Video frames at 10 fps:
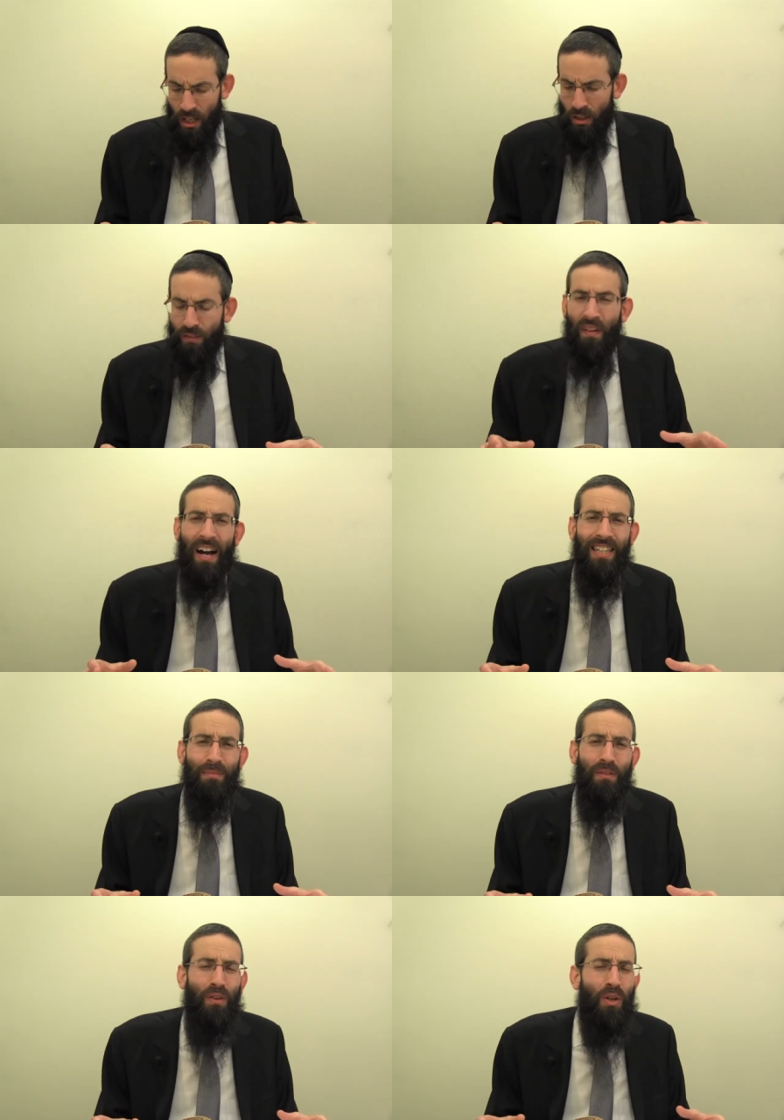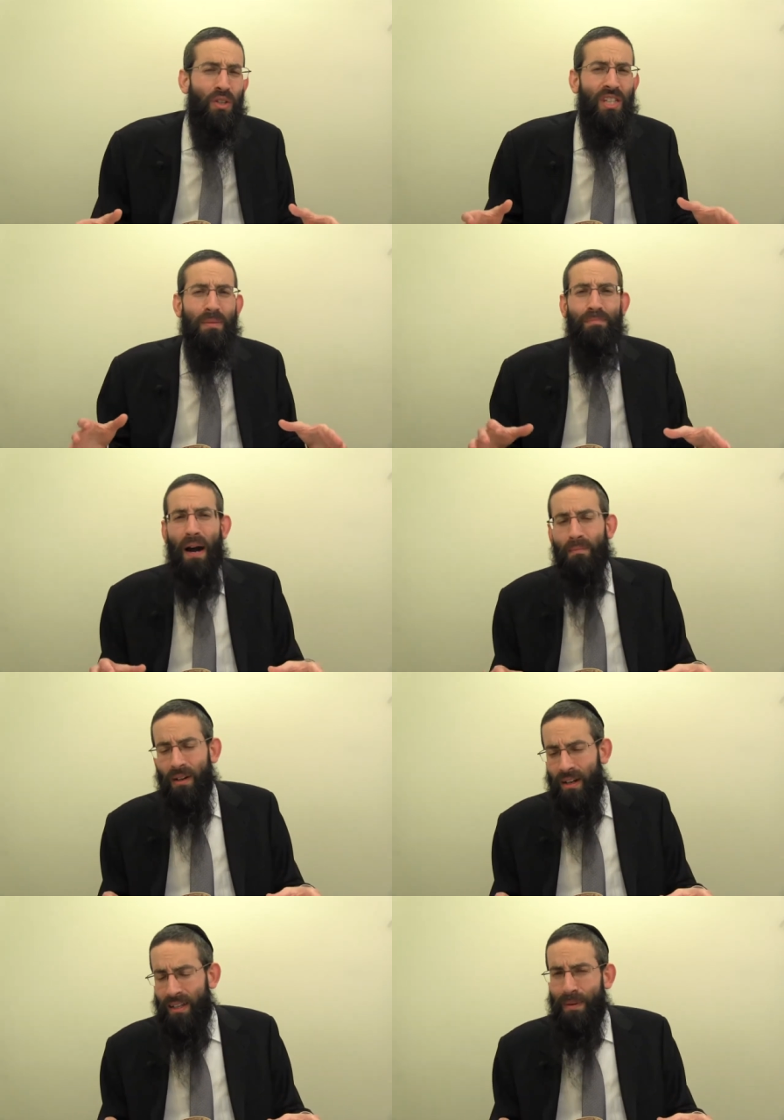You'll find them before he goes to the
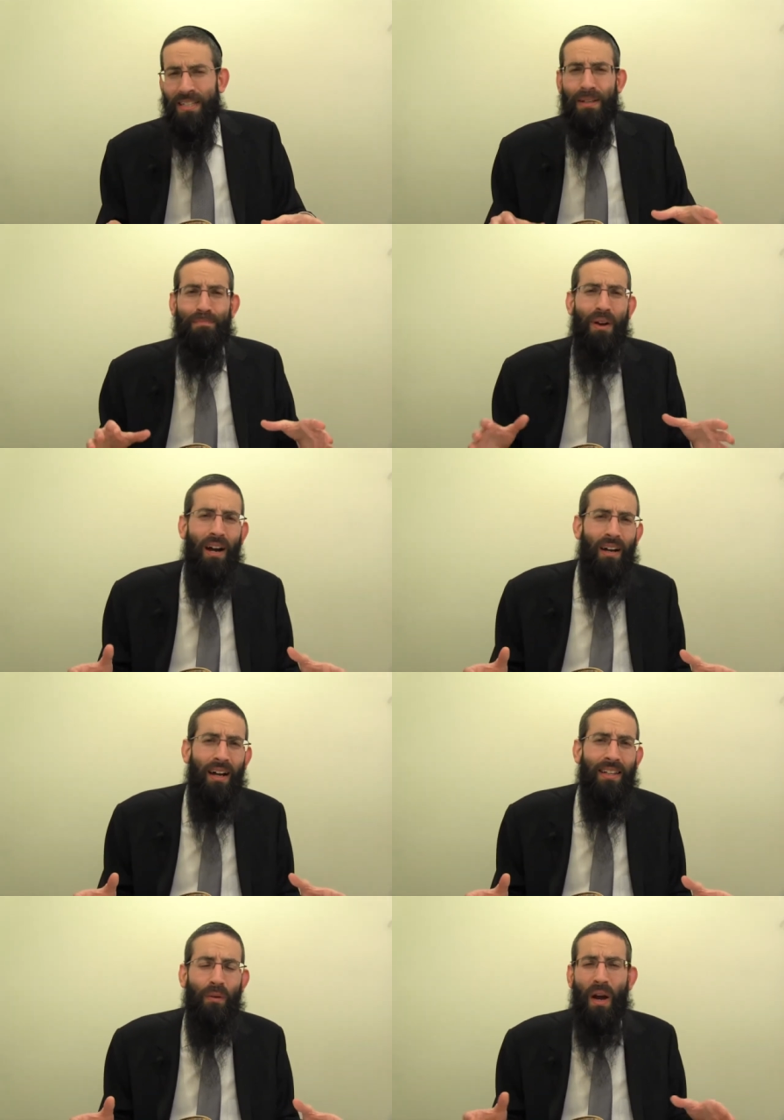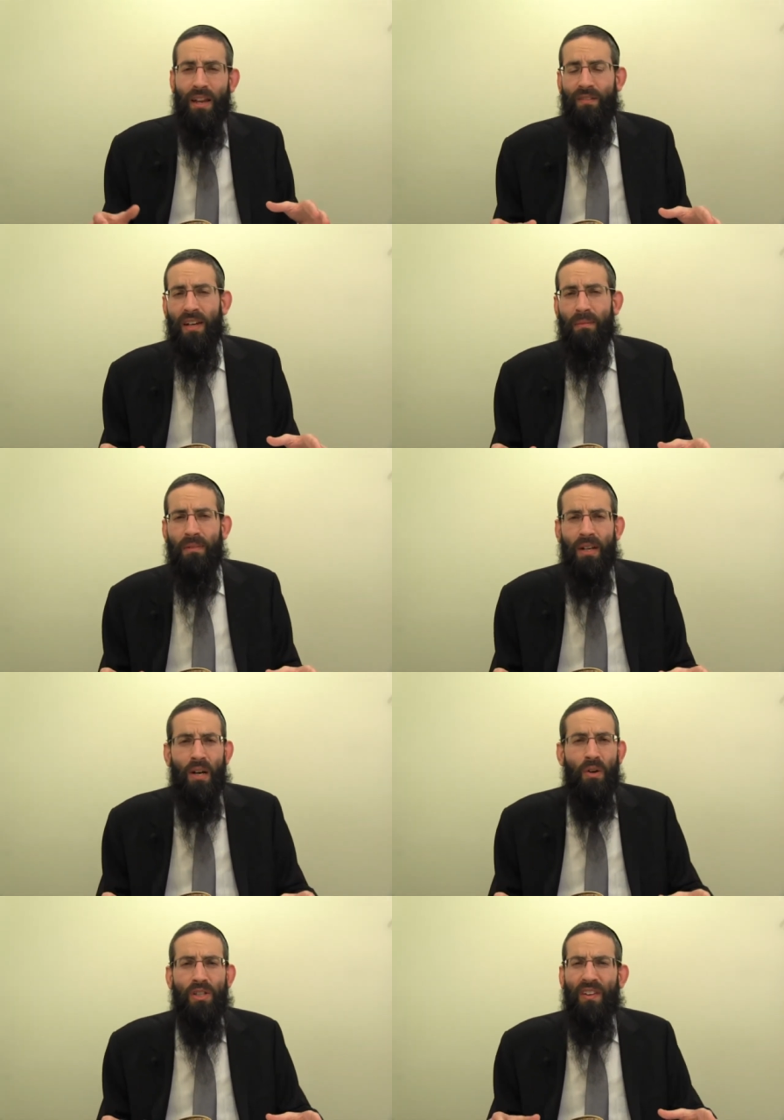bama and he makes the bracha and they wave him.
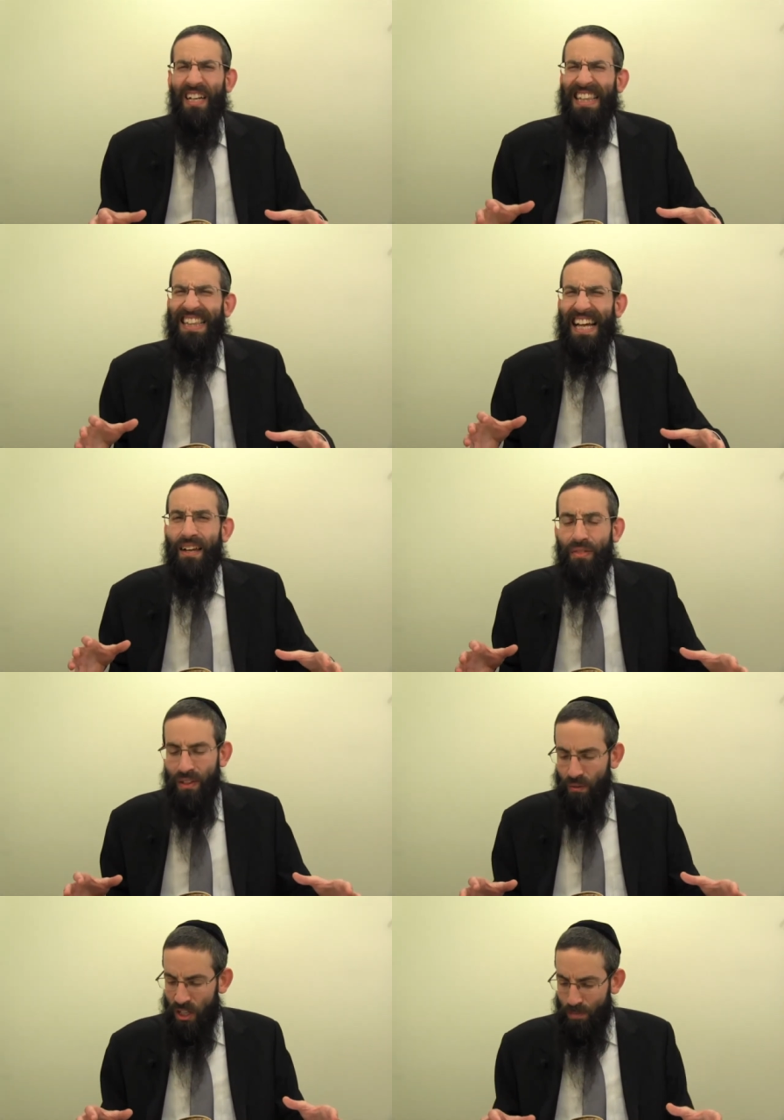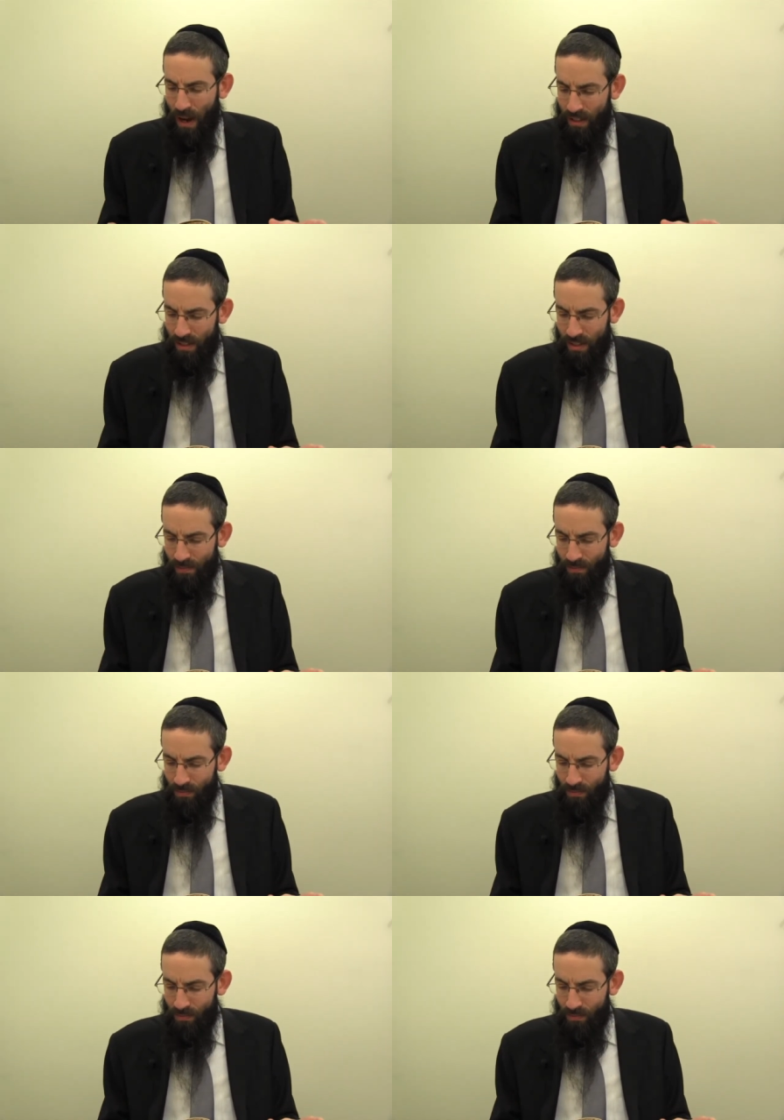It was a very lengthy response.